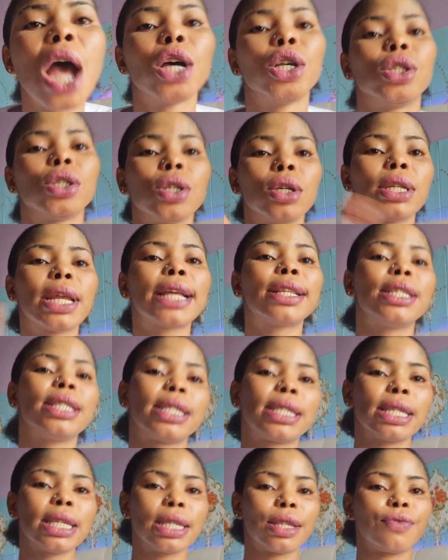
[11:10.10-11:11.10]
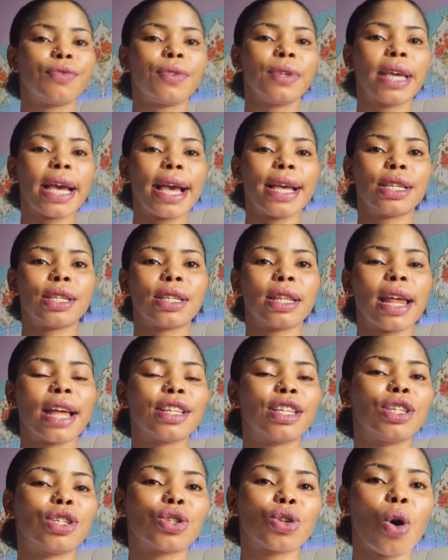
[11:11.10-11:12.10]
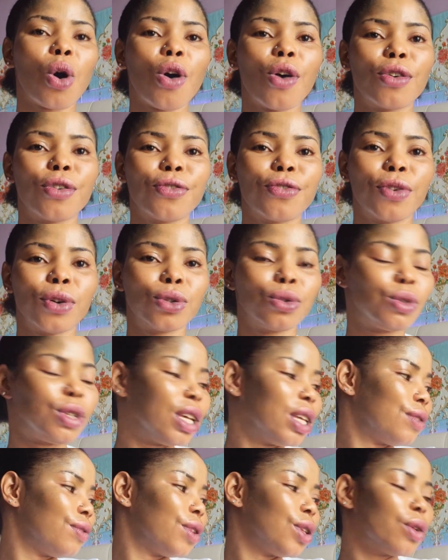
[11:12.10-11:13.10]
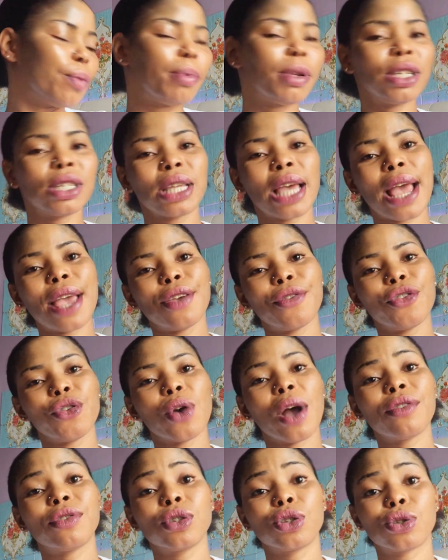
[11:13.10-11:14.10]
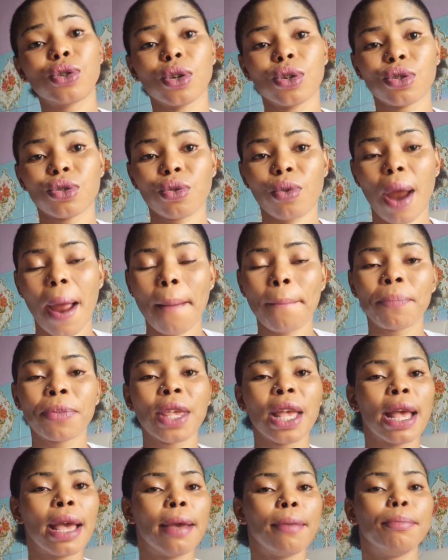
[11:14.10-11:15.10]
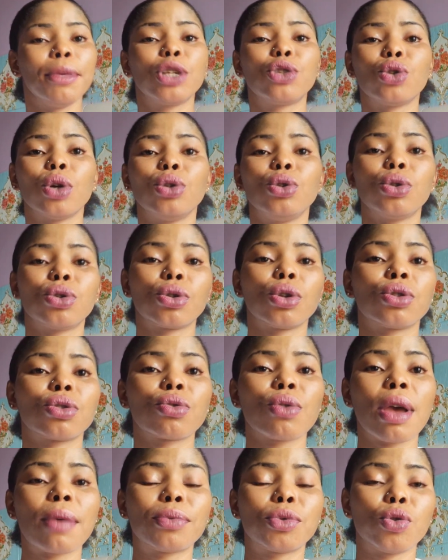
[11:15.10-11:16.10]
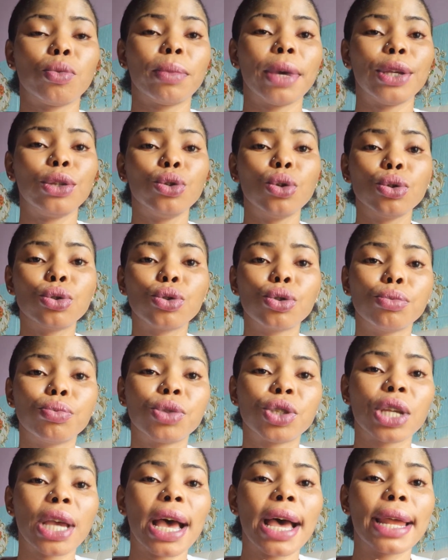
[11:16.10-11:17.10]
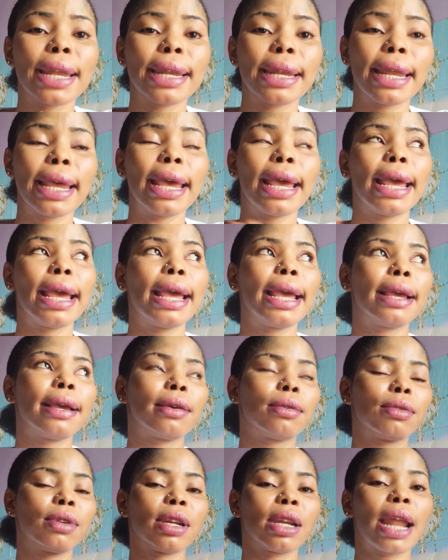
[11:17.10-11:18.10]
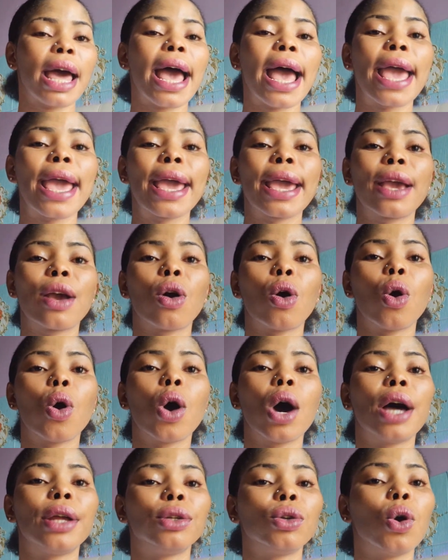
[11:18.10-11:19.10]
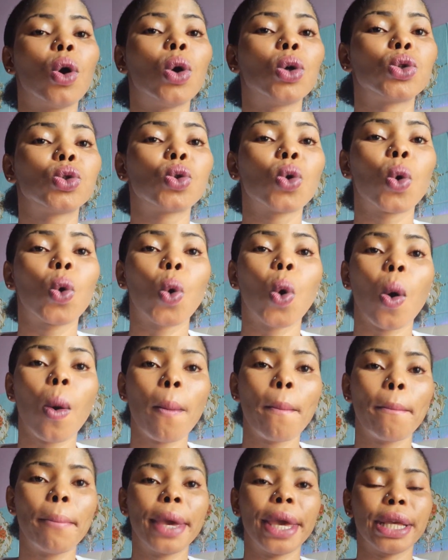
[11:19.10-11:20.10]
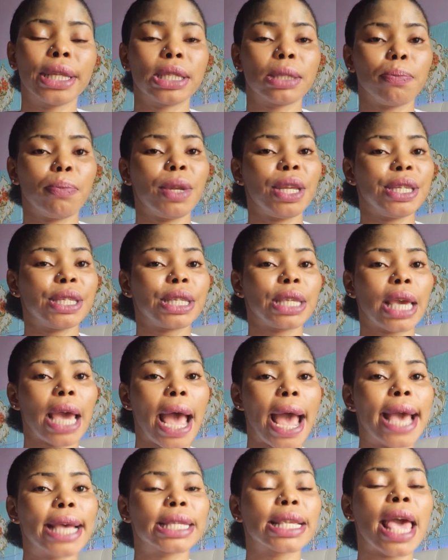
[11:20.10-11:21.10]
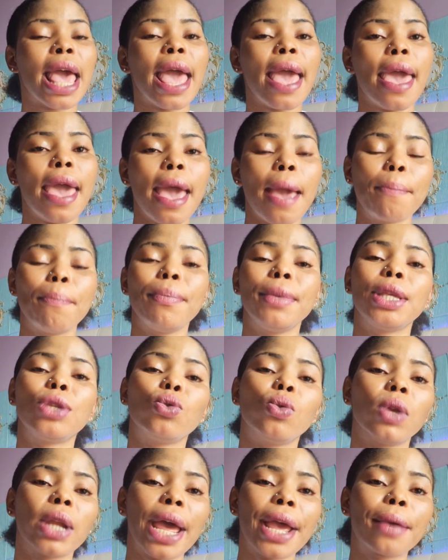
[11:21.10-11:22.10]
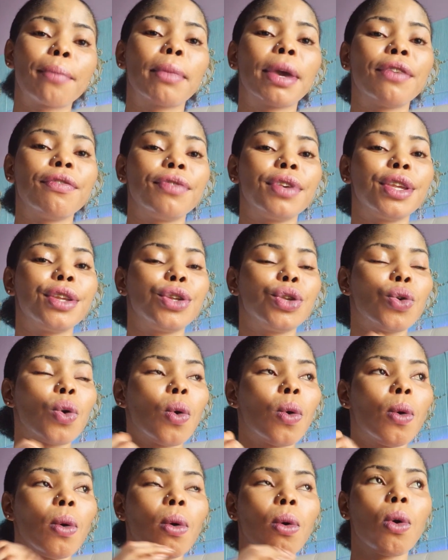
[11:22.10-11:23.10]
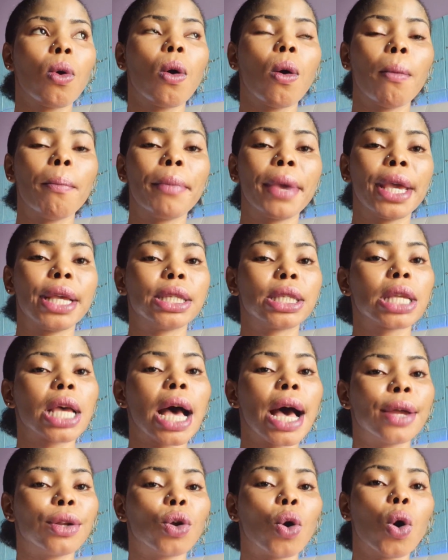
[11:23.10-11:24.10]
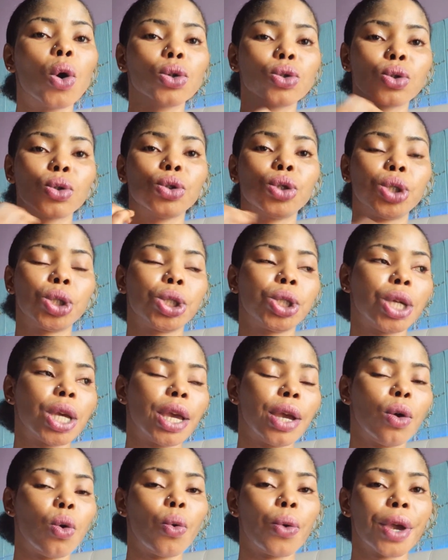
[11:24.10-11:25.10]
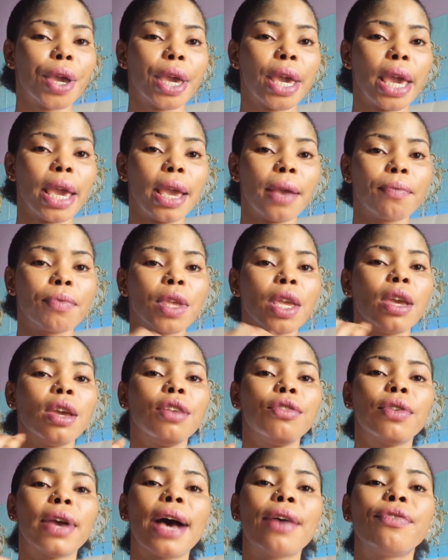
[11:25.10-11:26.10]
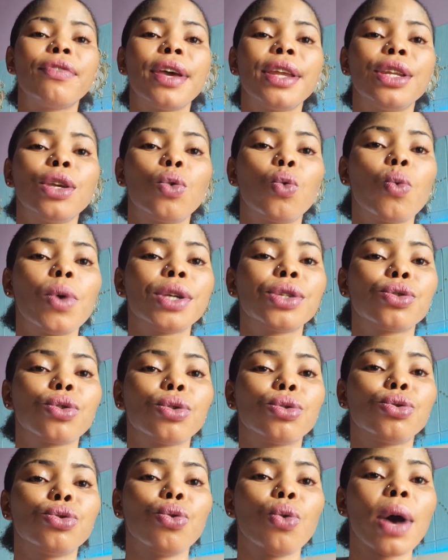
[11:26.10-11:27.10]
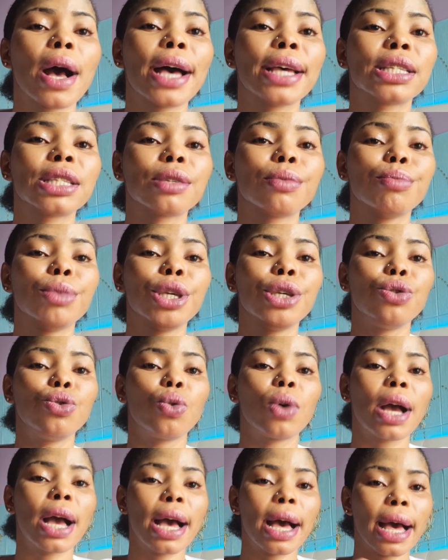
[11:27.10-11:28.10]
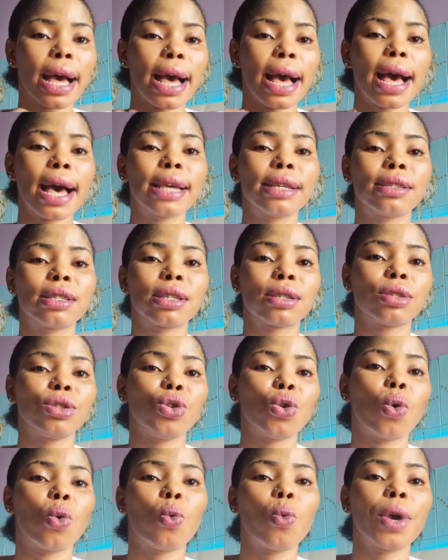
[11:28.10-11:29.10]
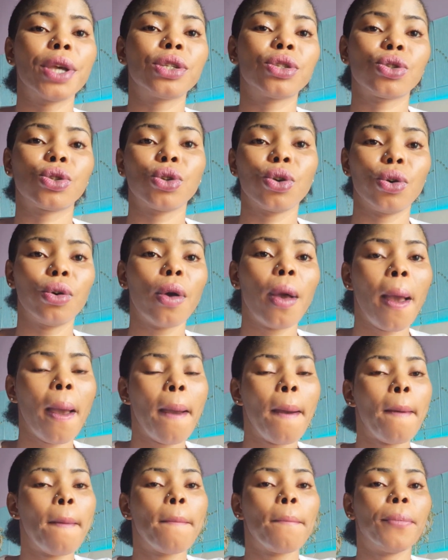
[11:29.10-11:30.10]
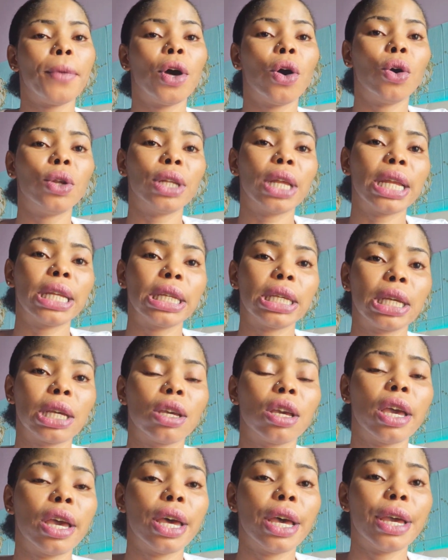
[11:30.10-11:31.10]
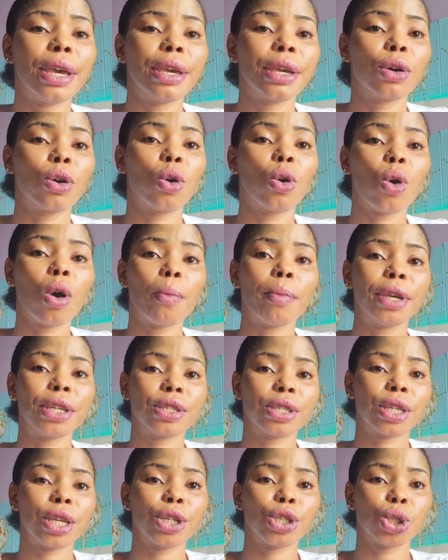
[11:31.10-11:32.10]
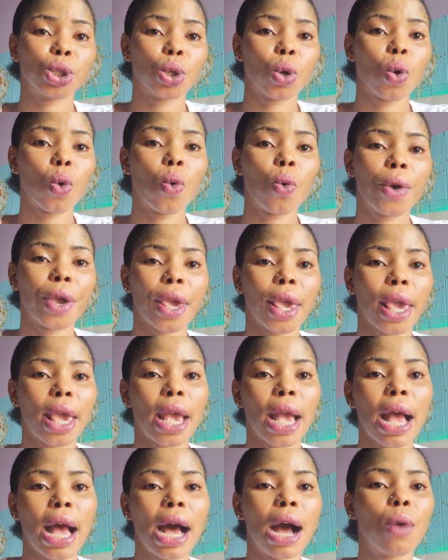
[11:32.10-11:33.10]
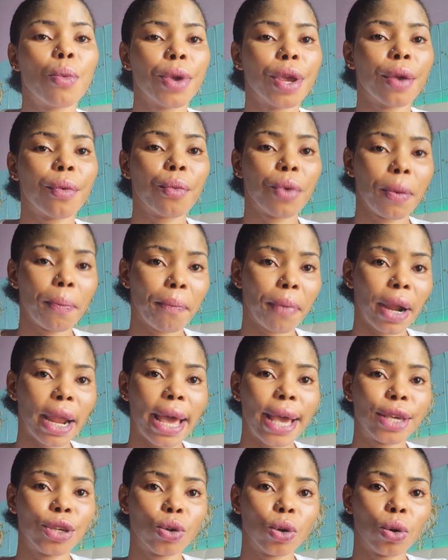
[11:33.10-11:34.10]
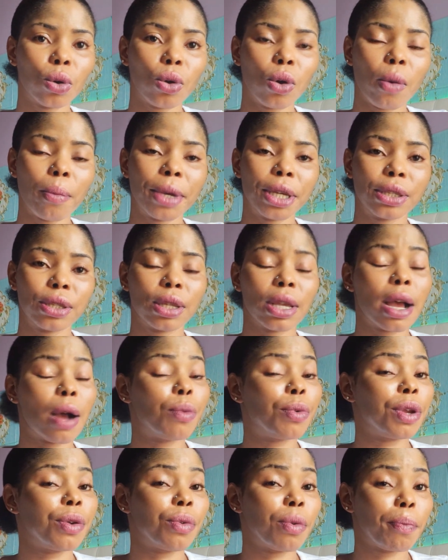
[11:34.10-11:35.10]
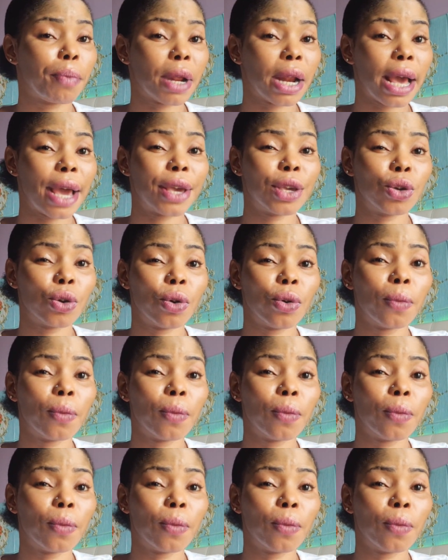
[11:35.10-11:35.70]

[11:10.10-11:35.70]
So that is it, guys. That is all for today's video. Please, guys, if you haven't subscribed, make sure you subscribe to my YouTube channel, like, and also comment. Please, guys, help me to like my video, comment, and also share, okay? If you have any question to ask me, you can ask your question under the comment section, okay? I will reply your comments. I will reply